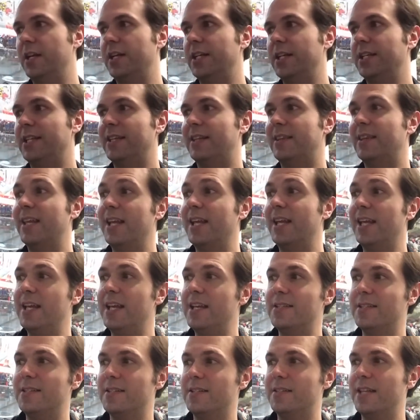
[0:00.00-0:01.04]
The thing
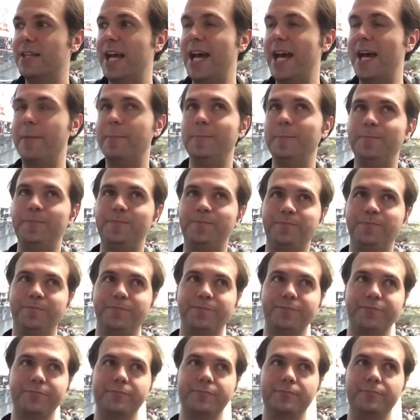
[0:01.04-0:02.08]
is that
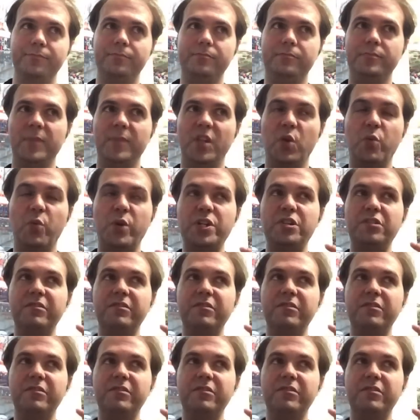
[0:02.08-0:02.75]
when